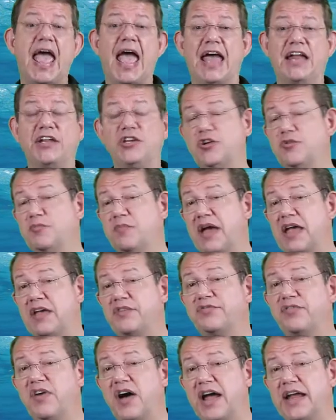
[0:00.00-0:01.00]
And you may
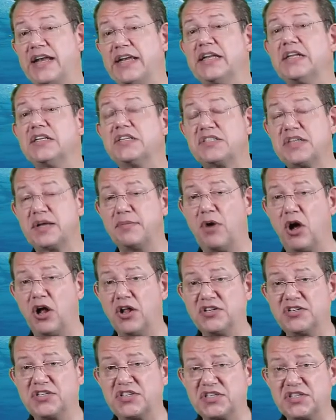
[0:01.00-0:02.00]
find some
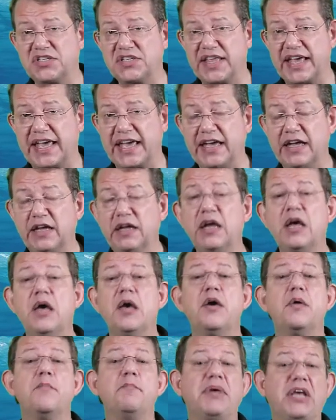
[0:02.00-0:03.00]
answers there,
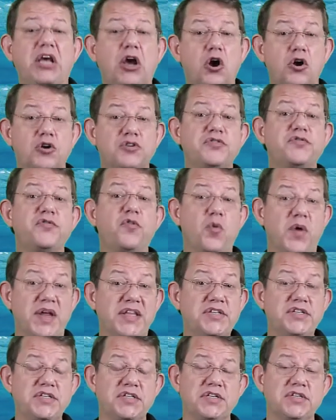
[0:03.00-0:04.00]
because, for
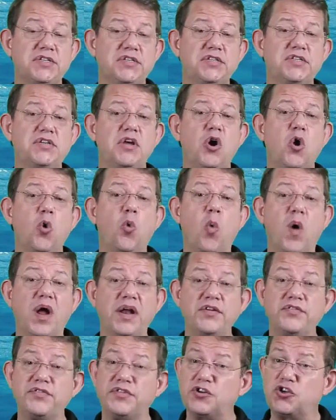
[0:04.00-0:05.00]
instance,
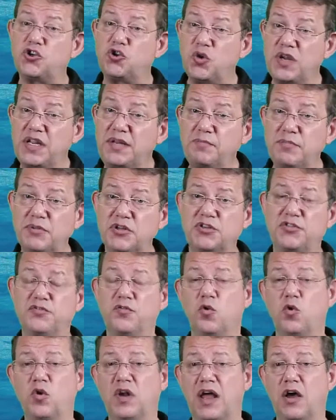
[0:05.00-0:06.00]
one of the treatments
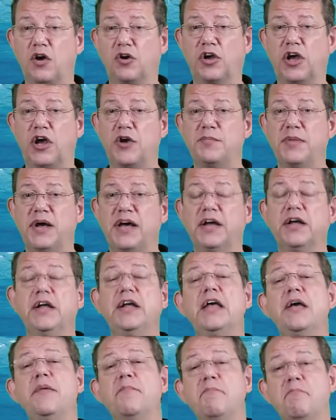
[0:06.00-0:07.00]
for glaucoma
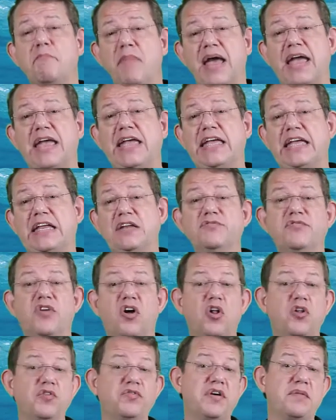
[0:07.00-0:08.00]
may
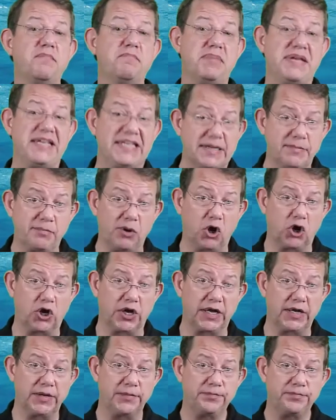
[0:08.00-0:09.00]
involve a beta
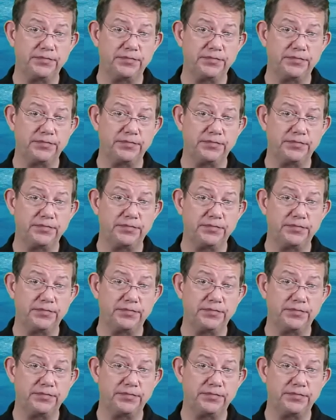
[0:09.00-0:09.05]
blocker,